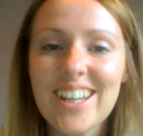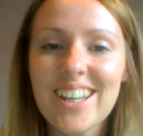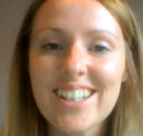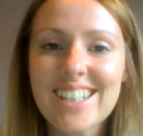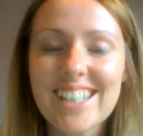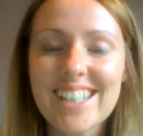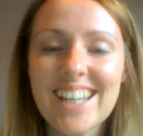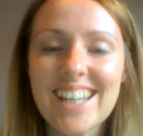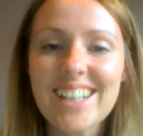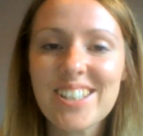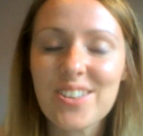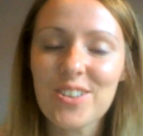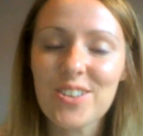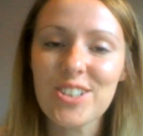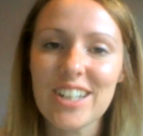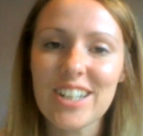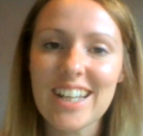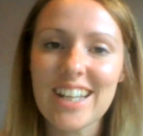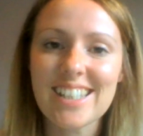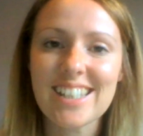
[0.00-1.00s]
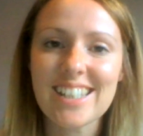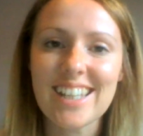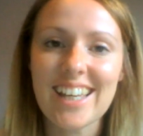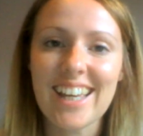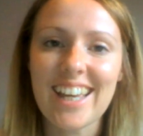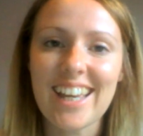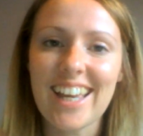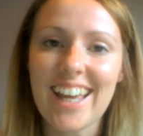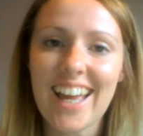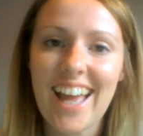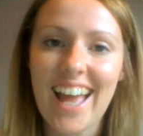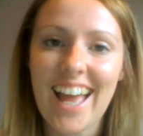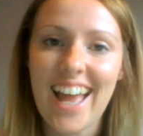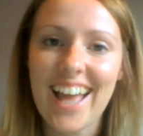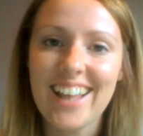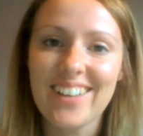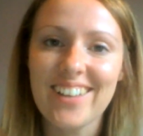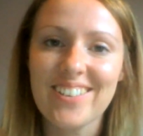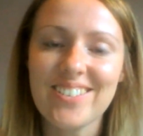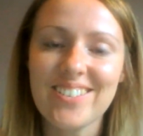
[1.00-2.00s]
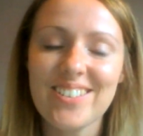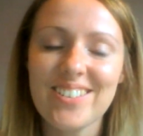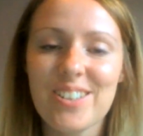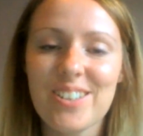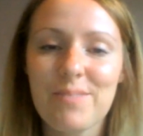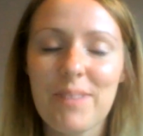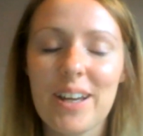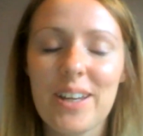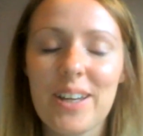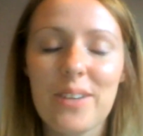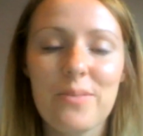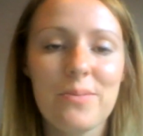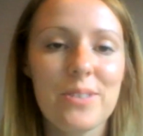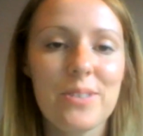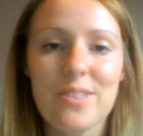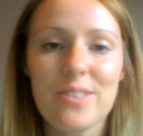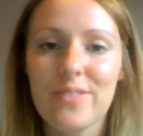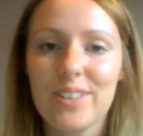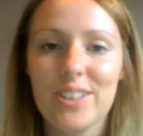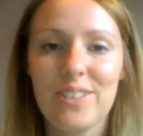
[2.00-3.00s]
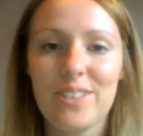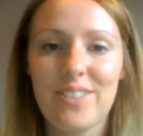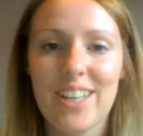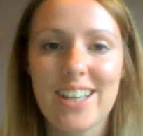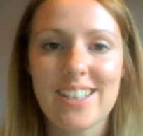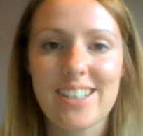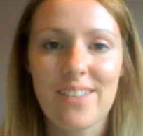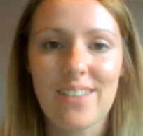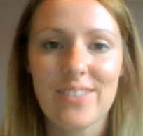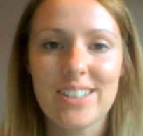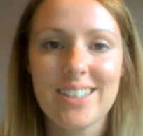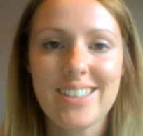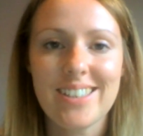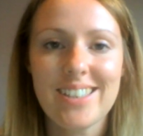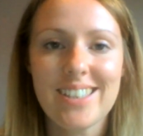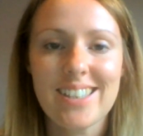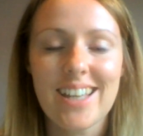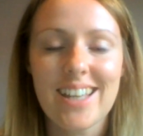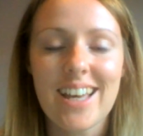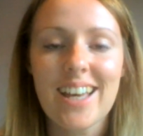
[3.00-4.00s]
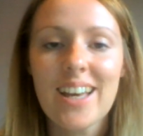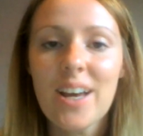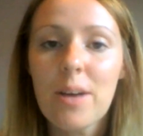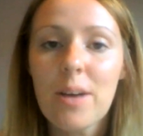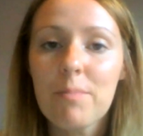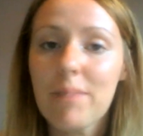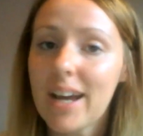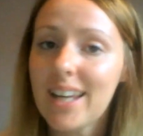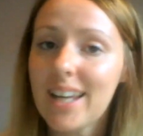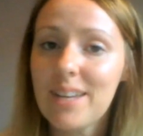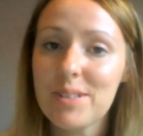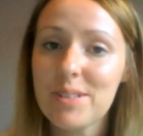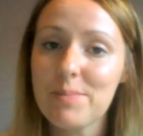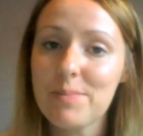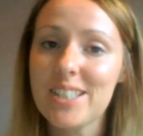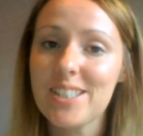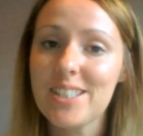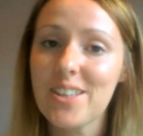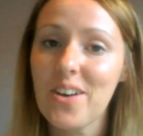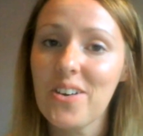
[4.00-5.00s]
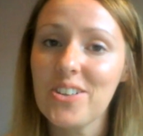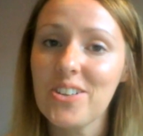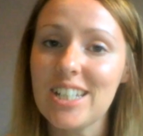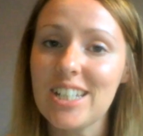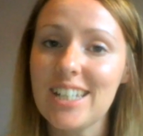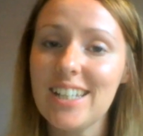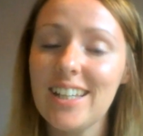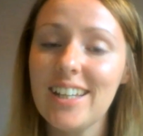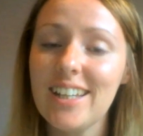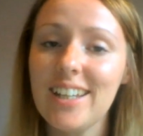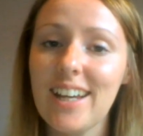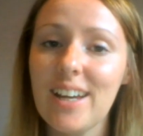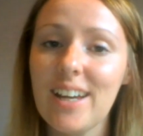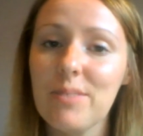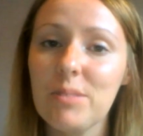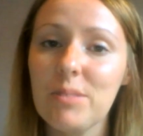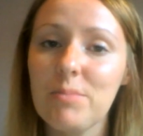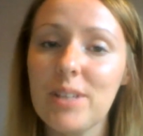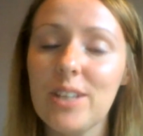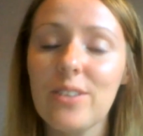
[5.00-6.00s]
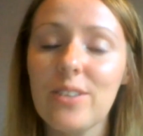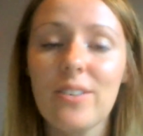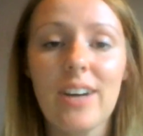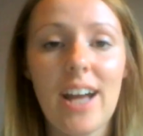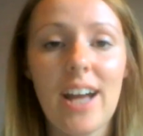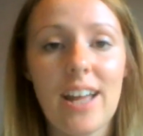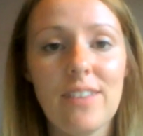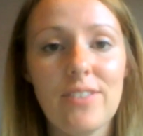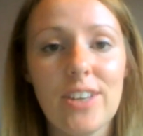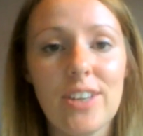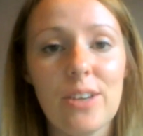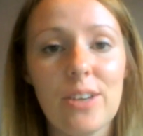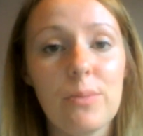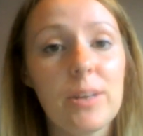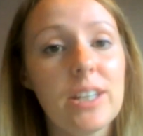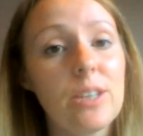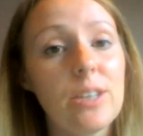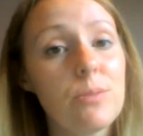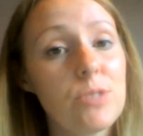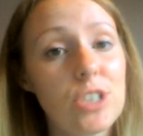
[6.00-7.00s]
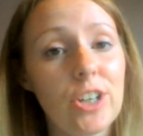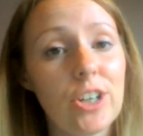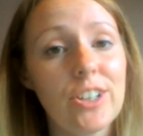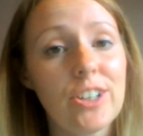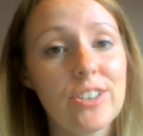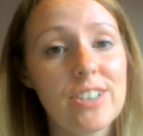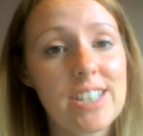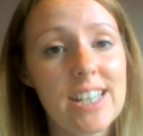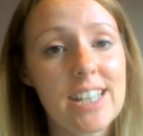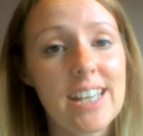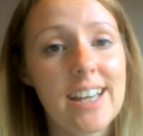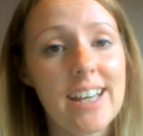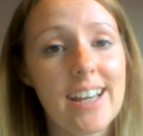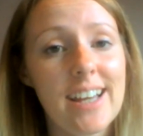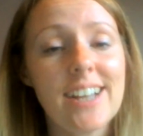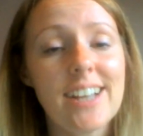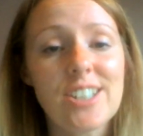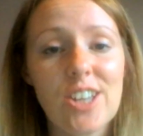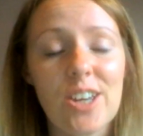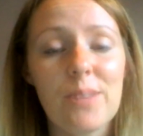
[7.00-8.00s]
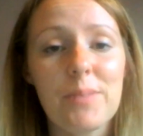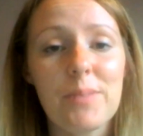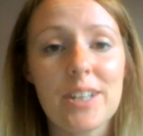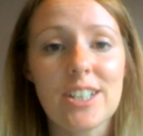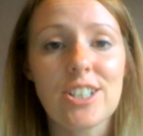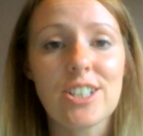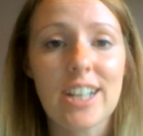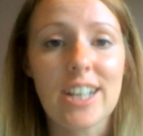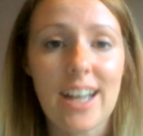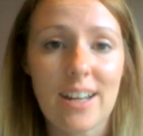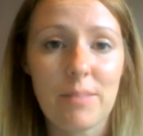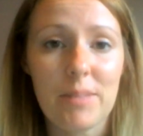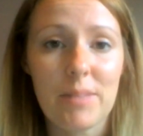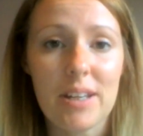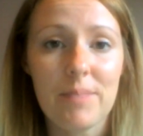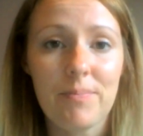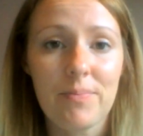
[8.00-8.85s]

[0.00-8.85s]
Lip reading: six, or should I say hello to my wonderful new year sevens? My name is Mrs. Hardy, and I will be your head of year when you join us here at Hermitage Academy.